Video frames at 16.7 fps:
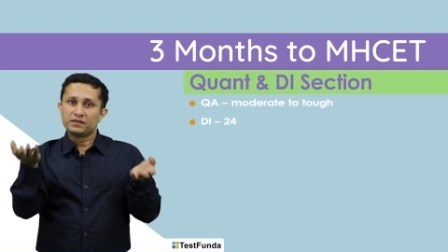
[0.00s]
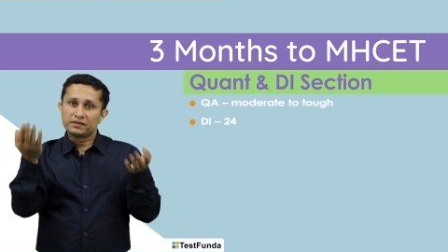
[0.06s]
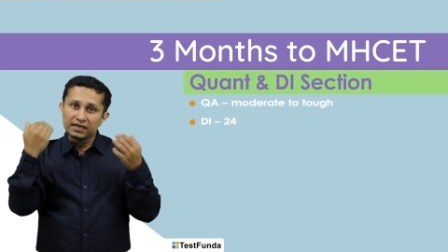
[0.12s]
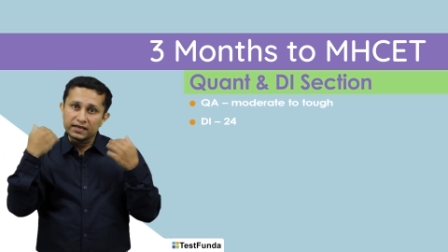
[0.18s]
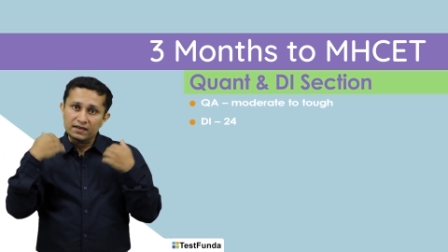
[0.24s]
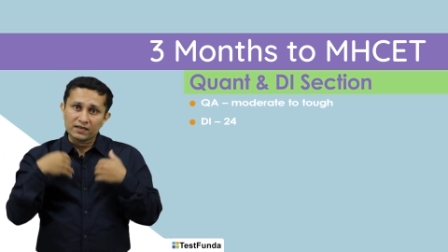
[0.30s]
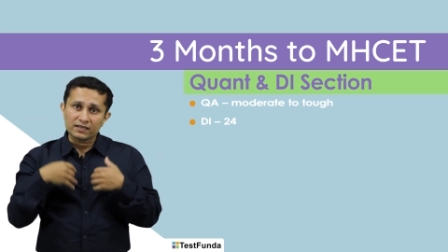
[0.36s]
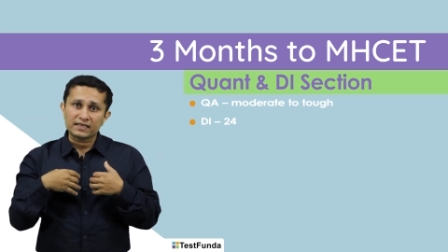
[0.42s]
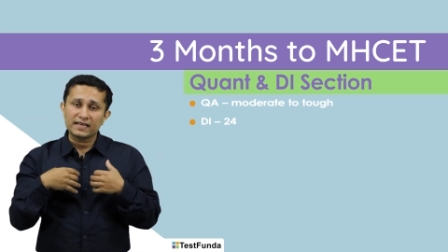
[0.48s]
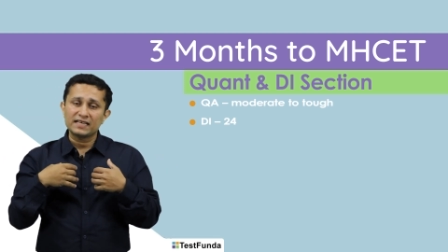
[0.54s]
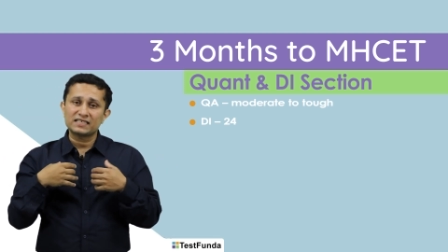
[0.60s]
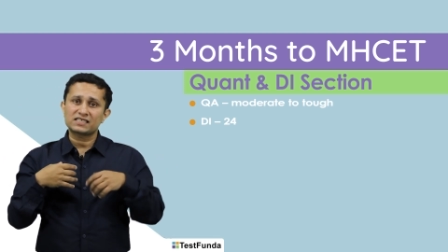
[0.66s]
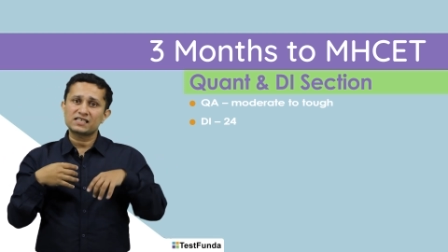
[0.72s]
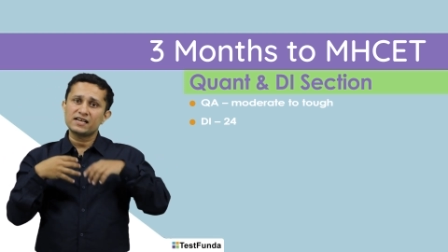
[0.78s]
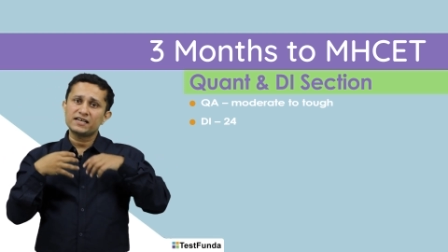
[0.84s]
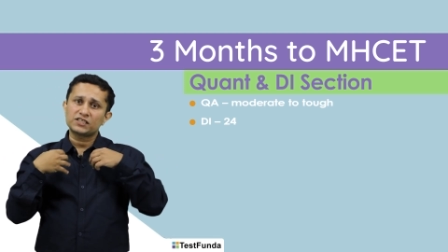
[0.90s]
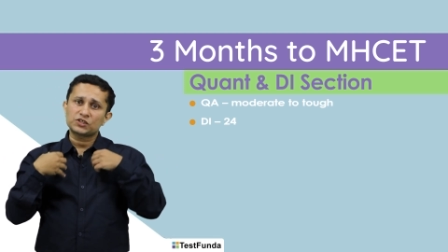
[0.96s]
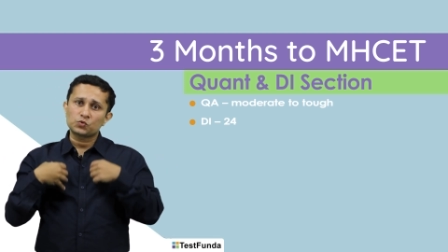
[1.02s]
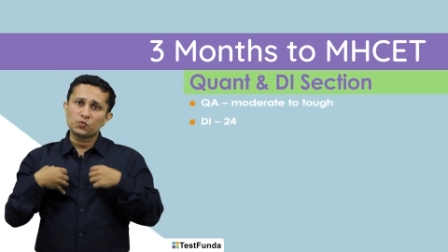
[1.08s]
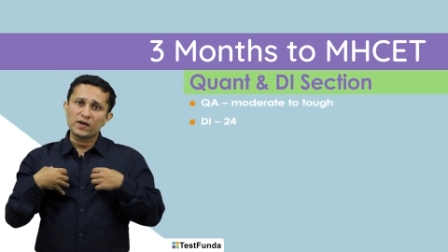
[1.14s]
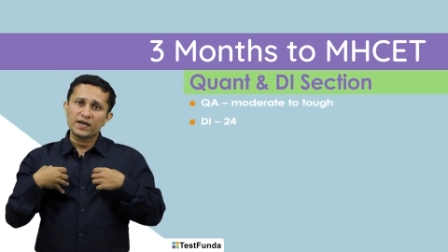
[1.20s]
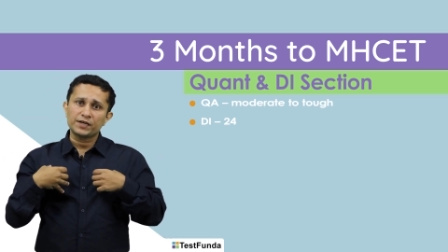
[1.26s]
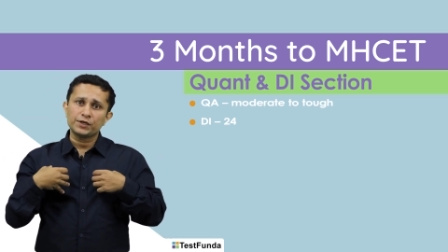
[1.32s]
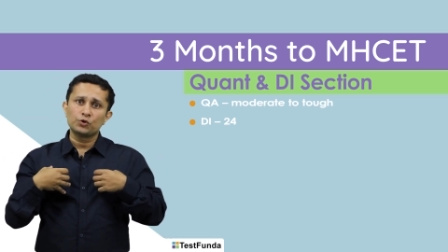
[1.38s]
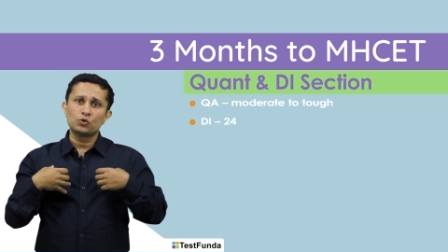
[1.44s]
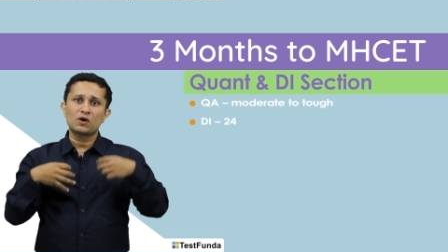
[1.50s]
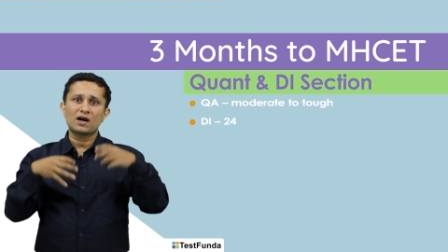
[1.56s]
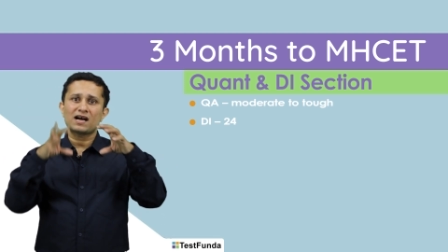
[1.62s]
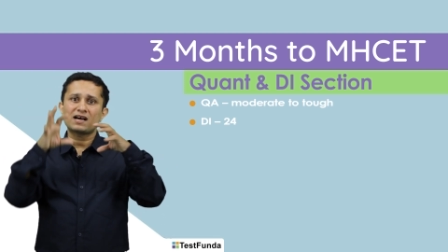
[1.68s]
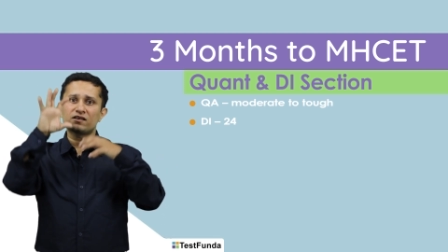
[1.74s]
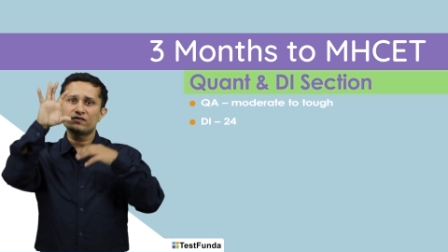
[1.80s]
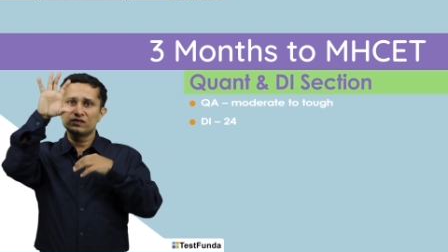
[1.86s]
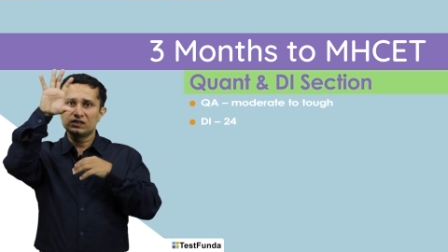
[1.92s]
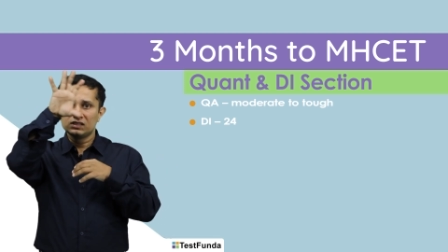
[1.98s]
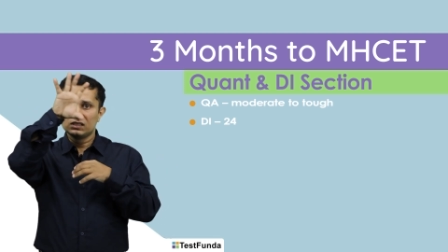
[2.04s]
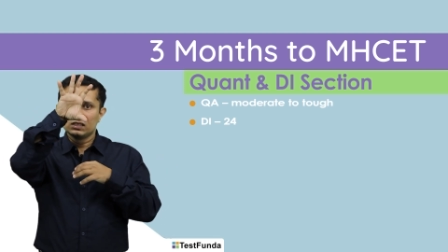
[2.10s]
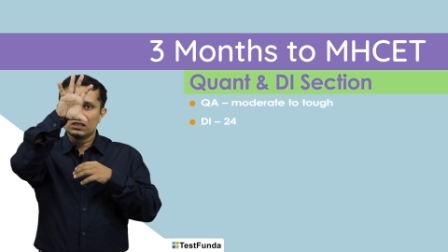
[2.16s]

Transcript: There are caselets where you have